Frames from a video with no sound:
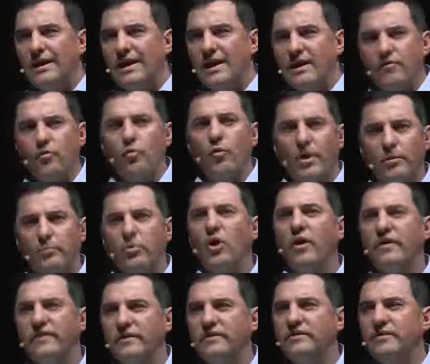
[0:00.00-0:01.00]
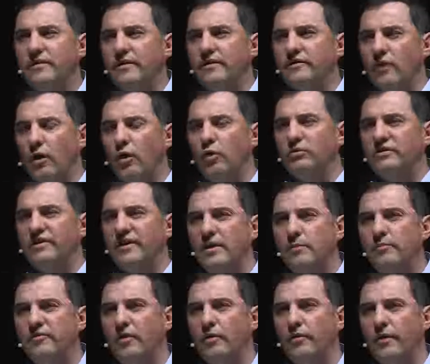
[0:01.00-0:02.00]
Everyone buys into this. The whole
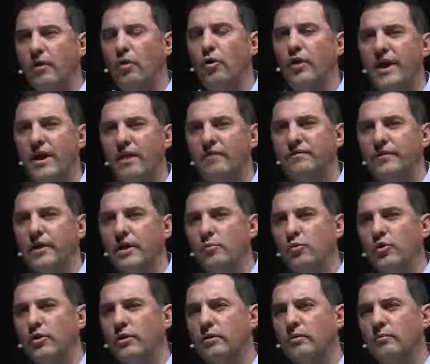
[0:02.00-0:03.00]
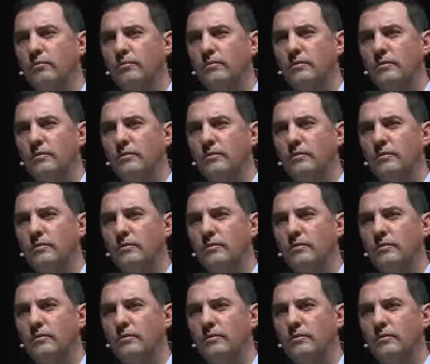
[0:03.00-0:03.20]
team's on our framework.